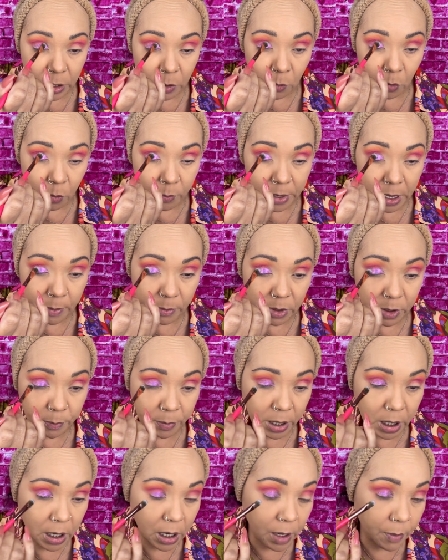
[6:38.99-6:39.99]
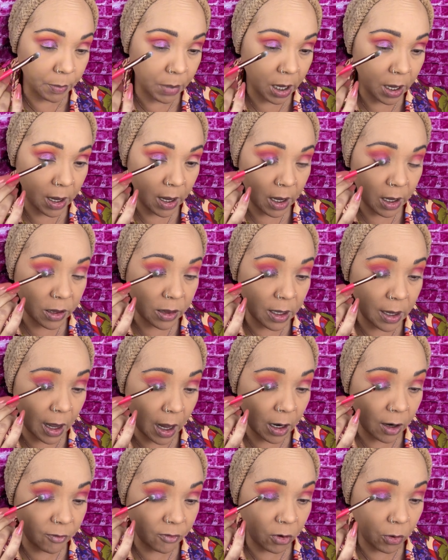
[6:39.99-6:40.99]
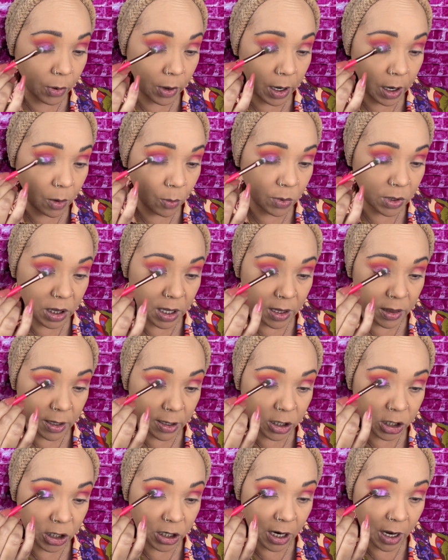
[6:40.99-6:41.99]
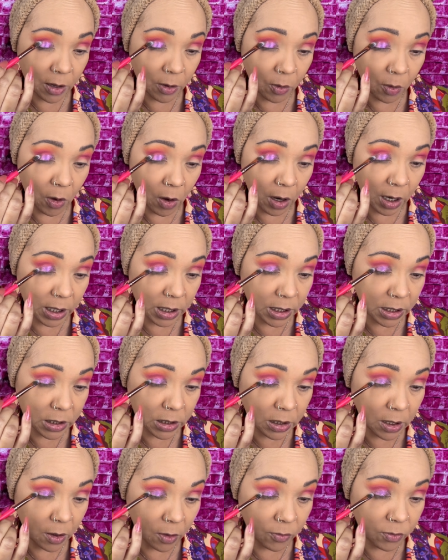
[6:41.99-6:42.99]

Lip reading: We'll be able to pick up the olive green within this shadow all in itself.